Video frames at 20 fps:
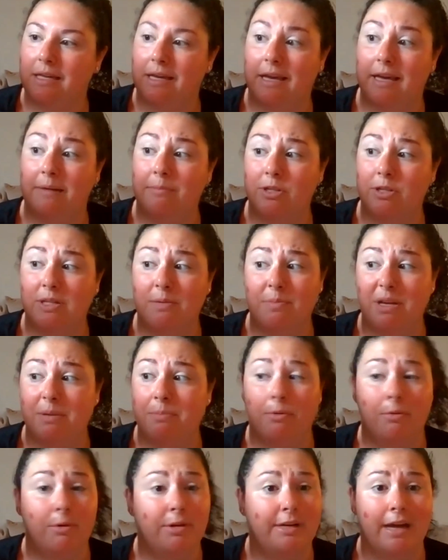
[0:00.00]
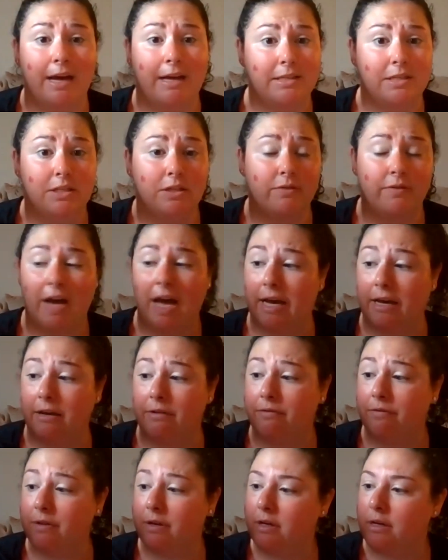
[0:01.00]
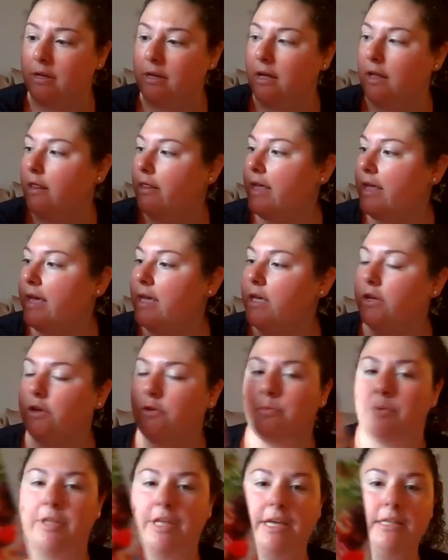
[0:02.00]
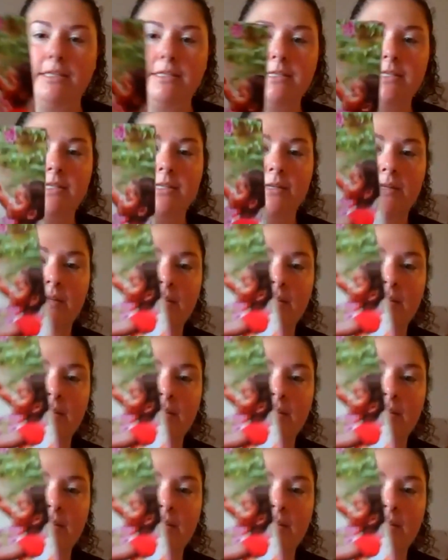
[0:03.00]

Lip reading: animals and people would not survive. Thank you, plants.